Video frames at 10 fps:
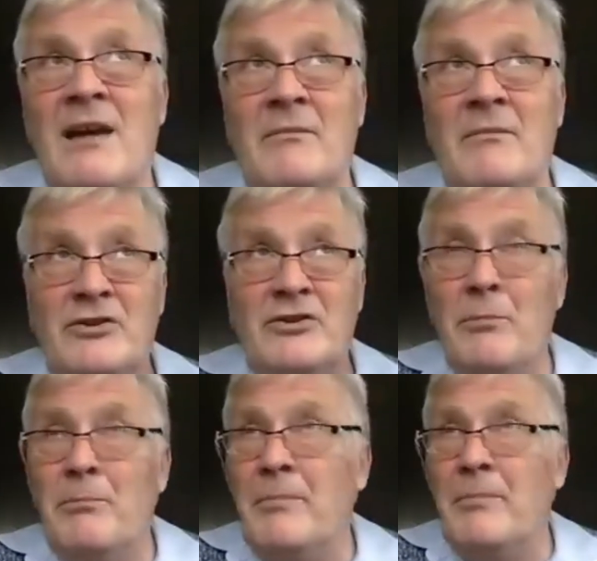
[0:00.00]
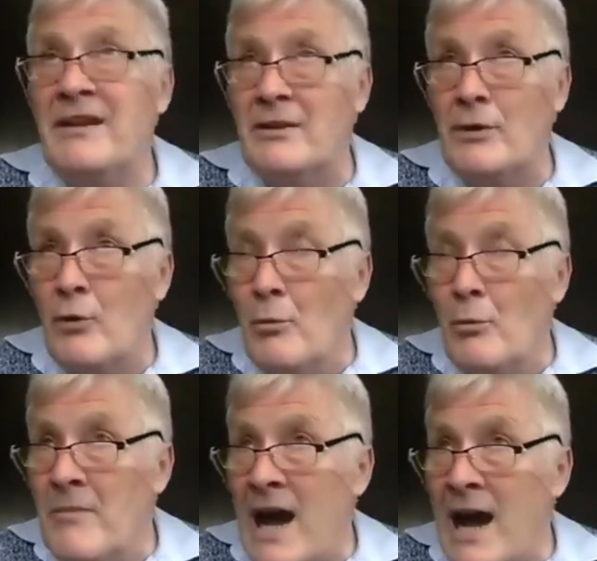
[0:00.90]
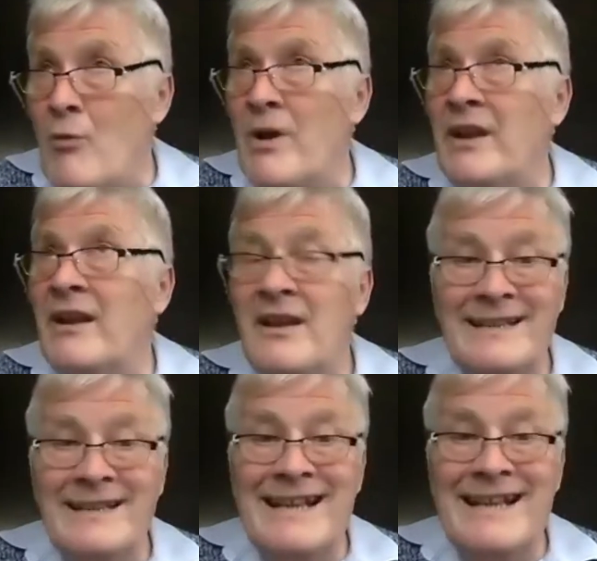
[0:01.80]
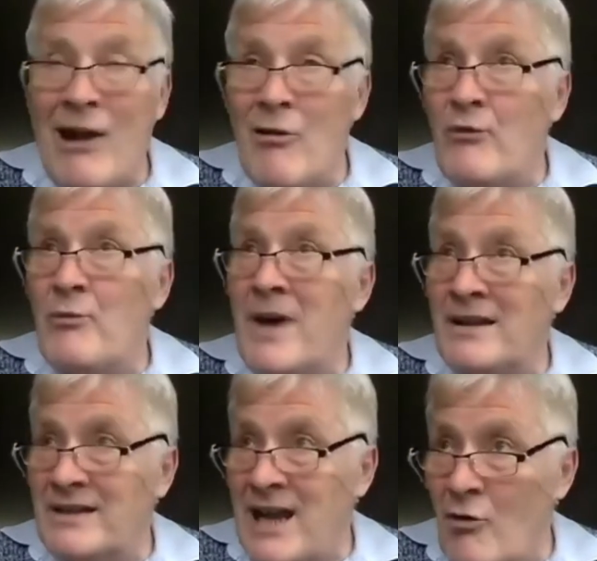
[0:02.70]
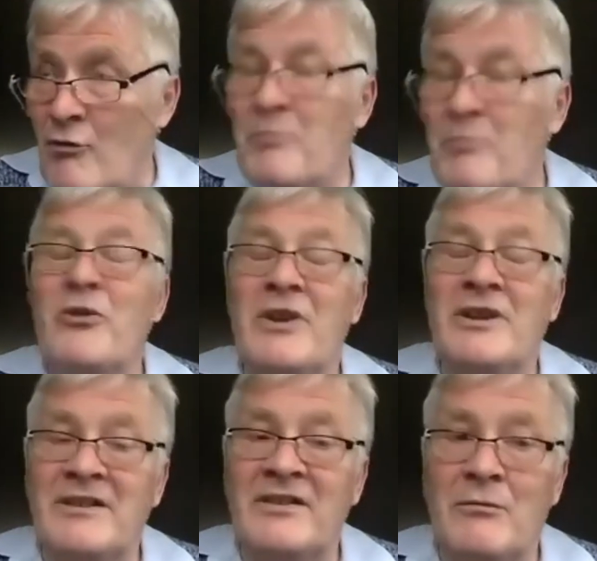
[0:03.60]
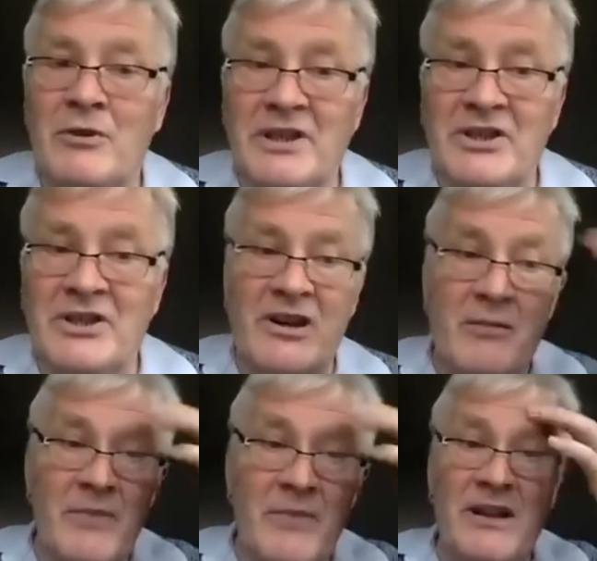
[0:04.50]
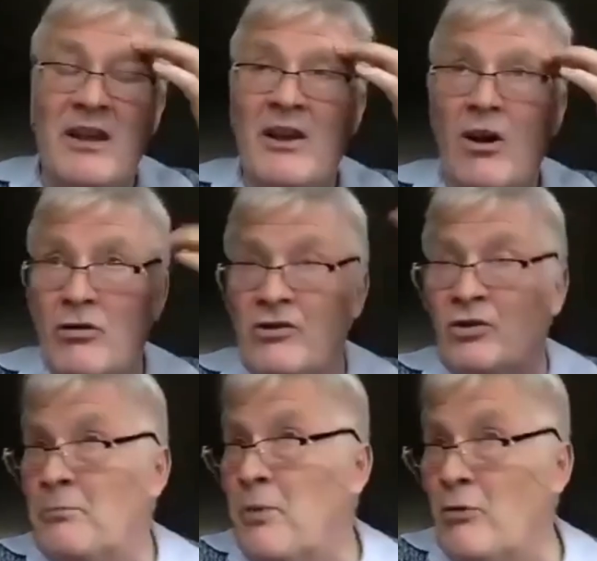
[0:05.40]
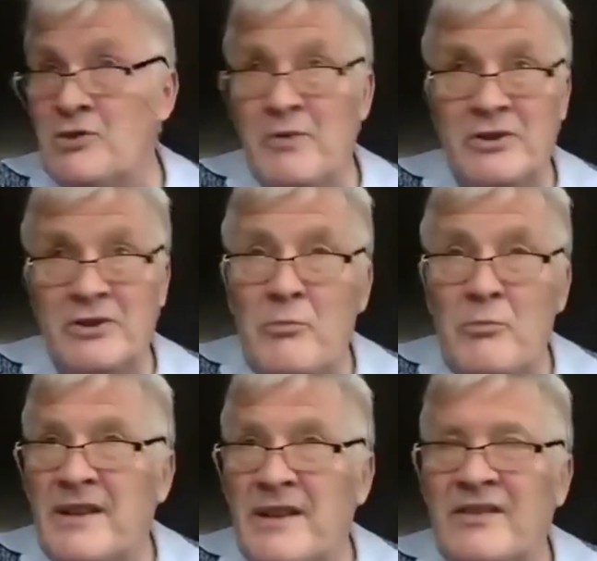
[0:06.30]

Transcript: have in Schöpping, in København, in Kaufmann, Kaufbeuren, and so on in German, also Polish word kupiec.